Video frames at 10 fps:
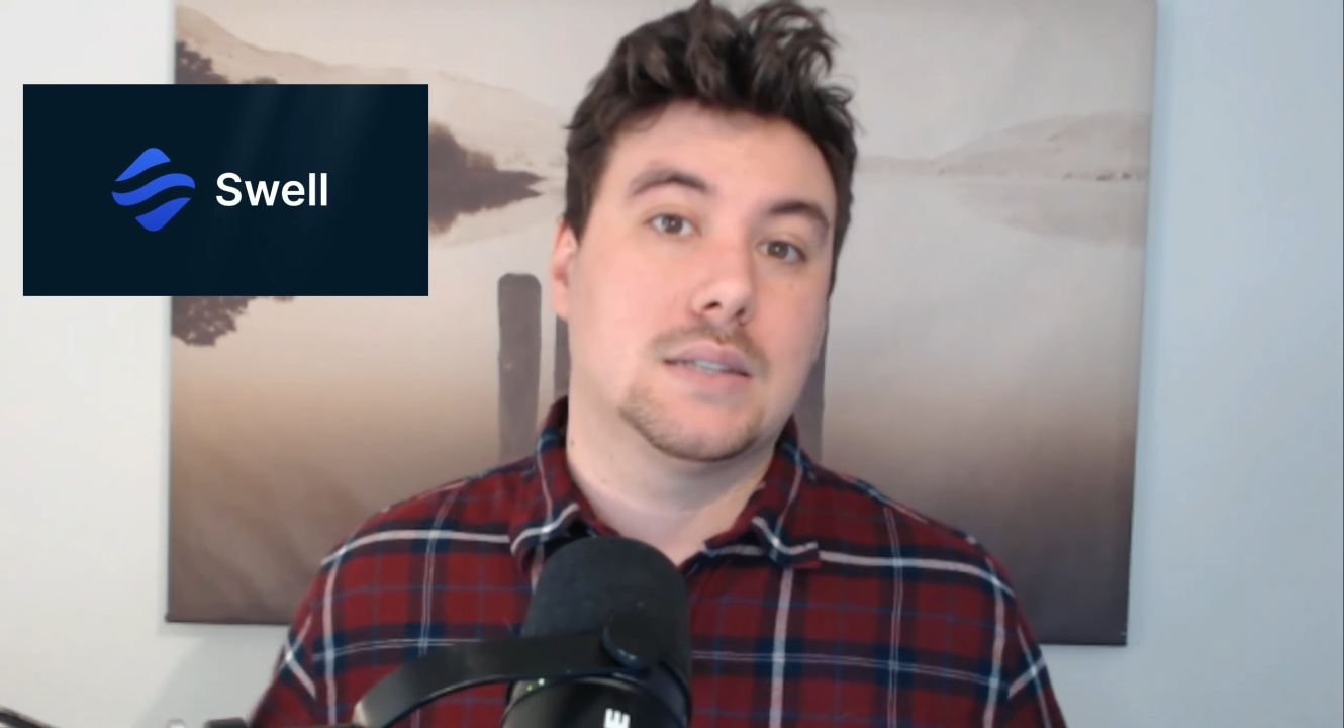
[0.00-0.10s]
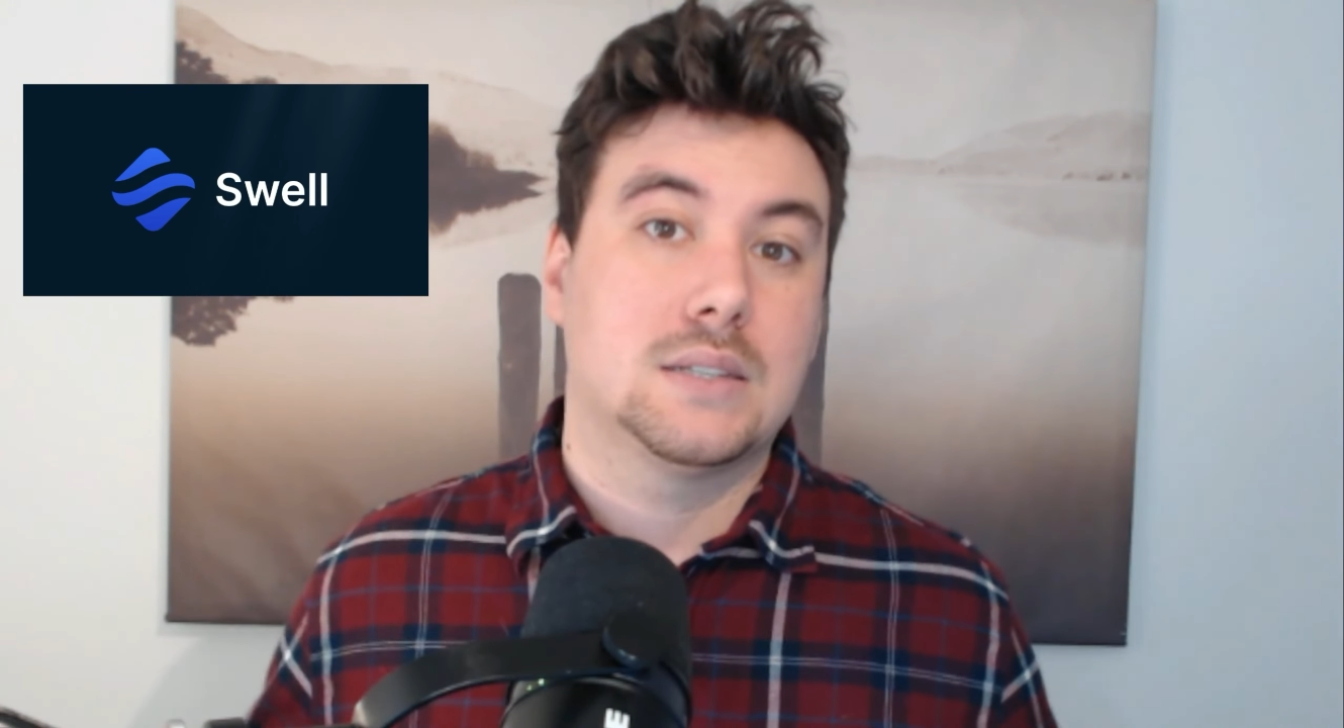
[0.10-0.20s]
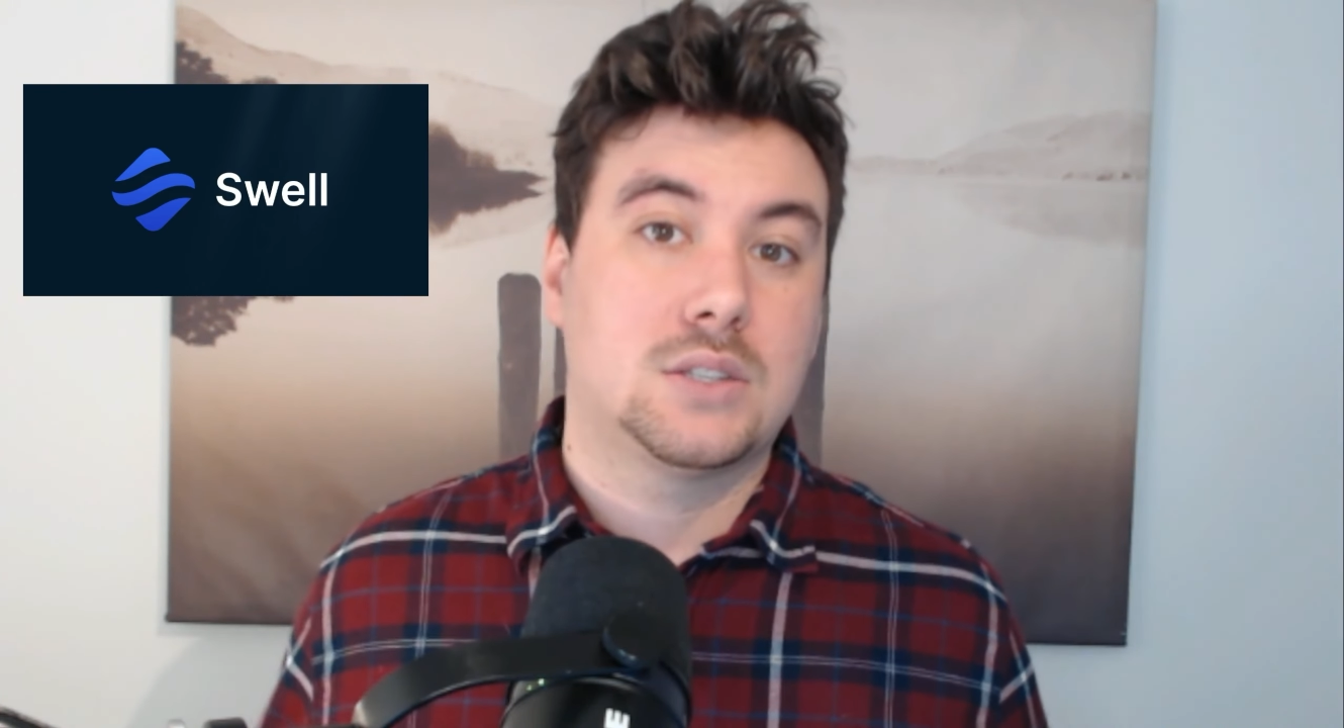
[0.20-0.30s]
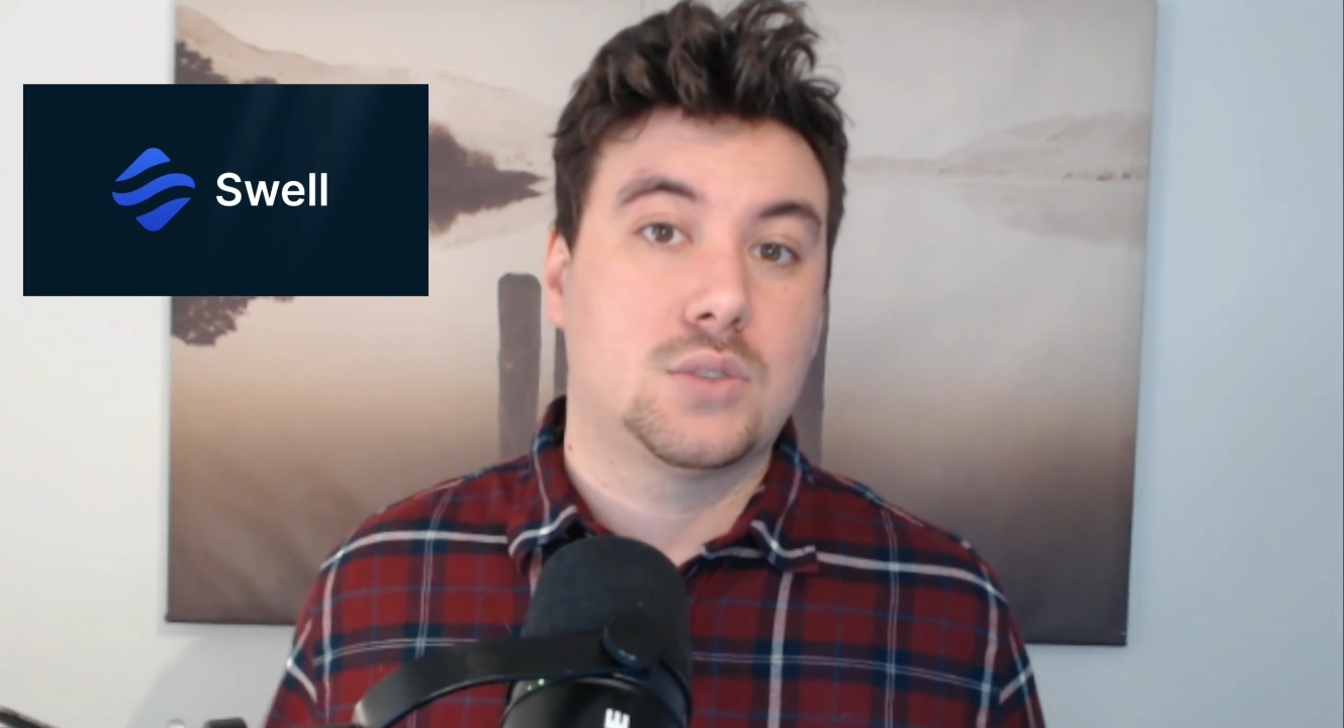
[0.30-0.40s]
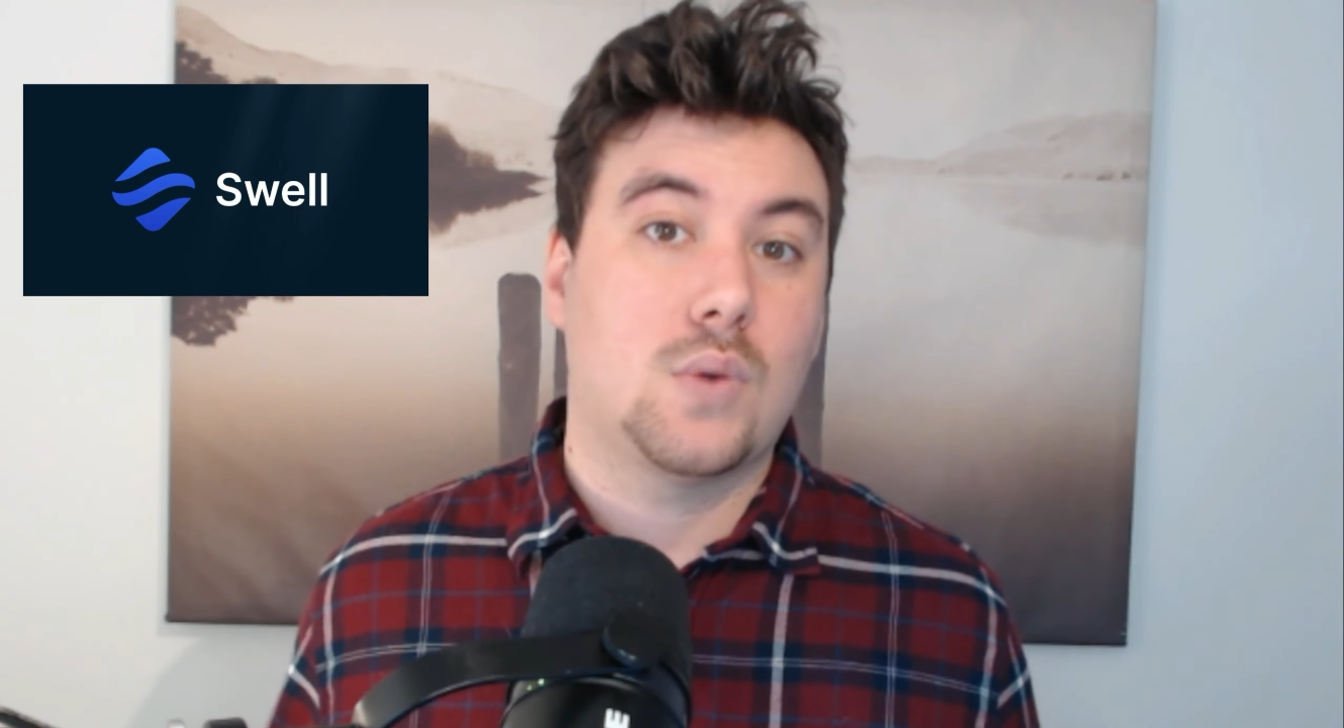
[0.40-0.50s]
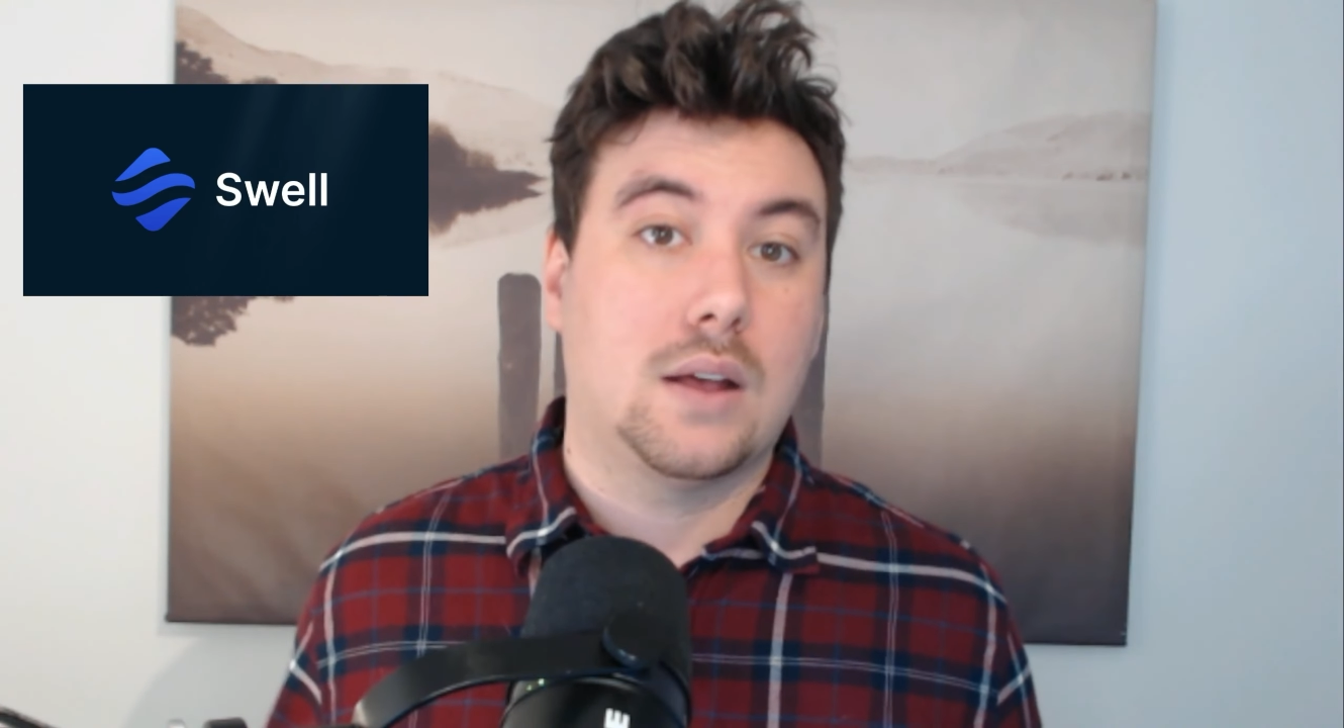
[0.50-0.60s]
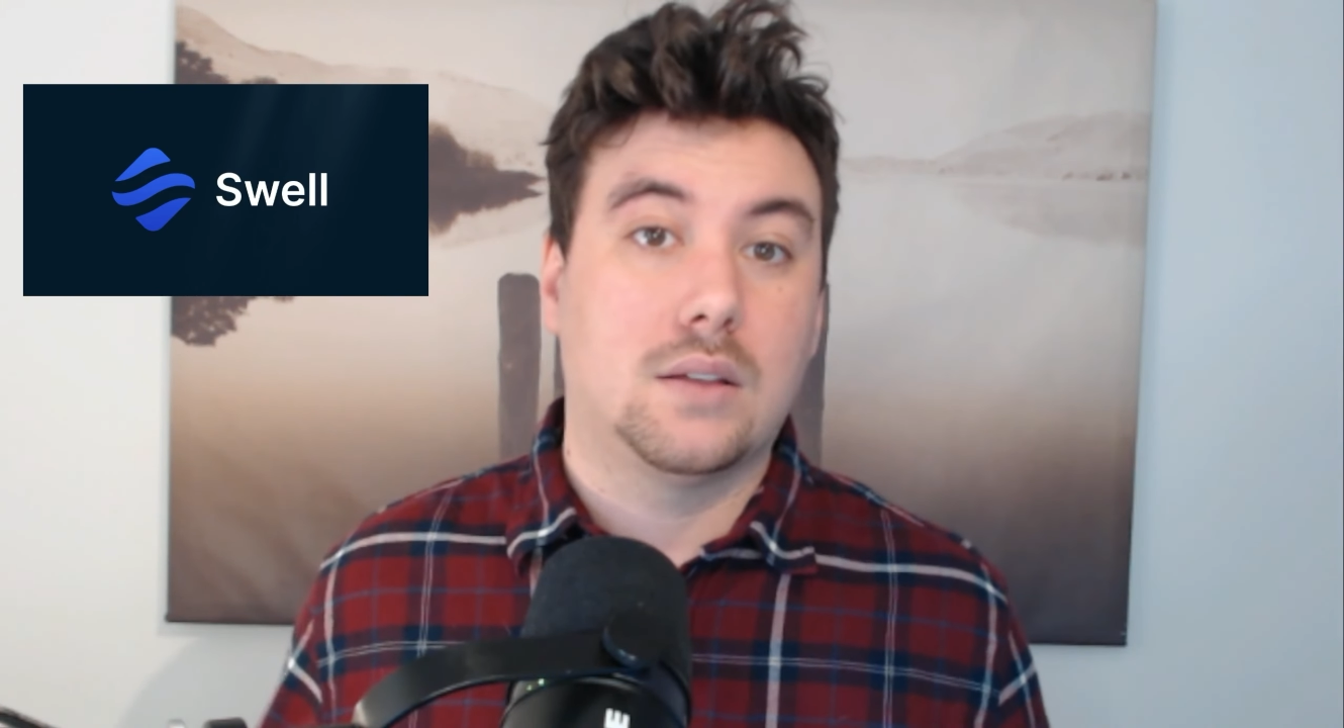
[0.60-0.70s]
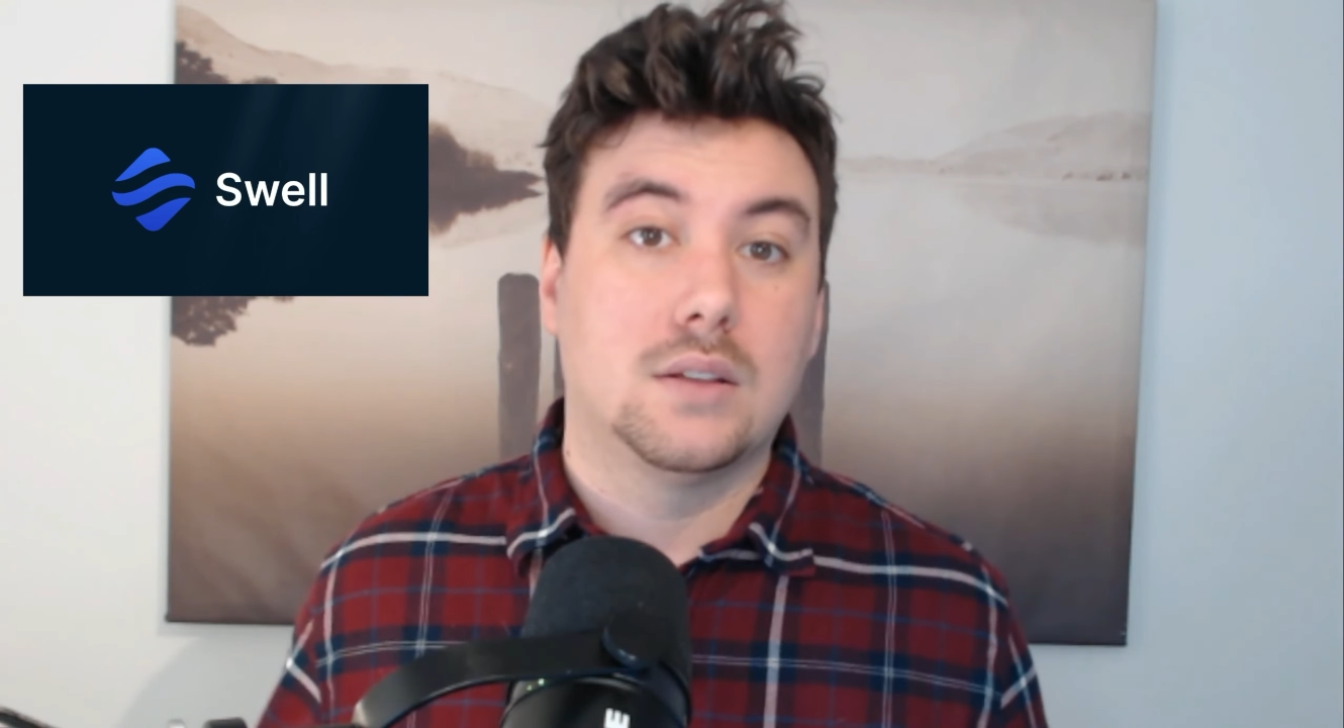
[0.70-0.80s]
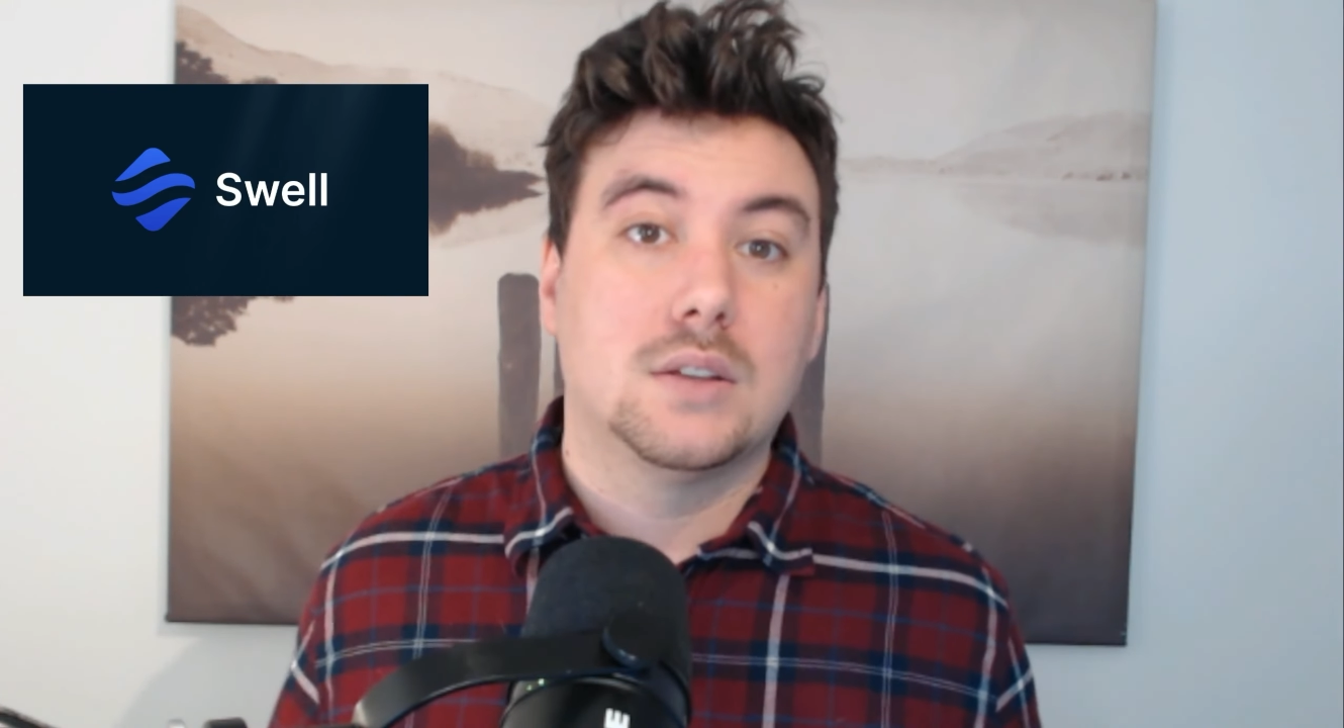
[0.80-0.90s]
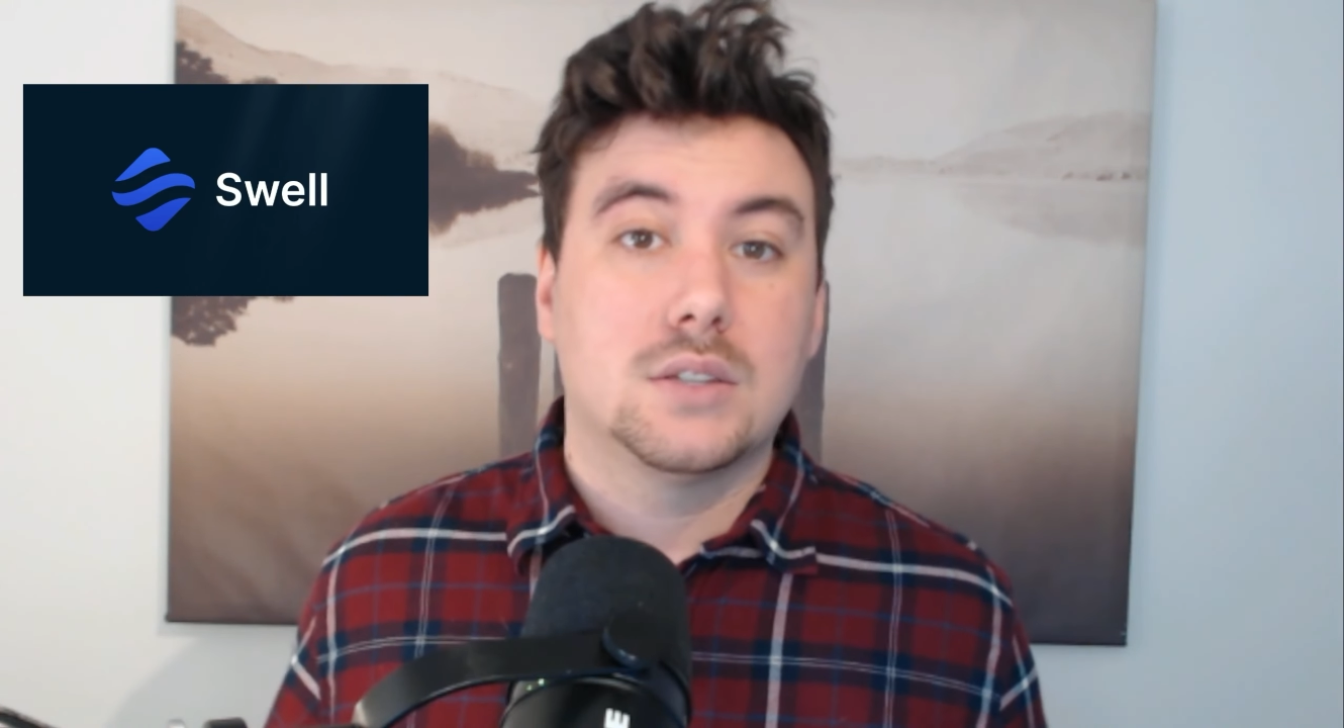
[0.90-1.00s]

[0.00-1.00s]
Swell.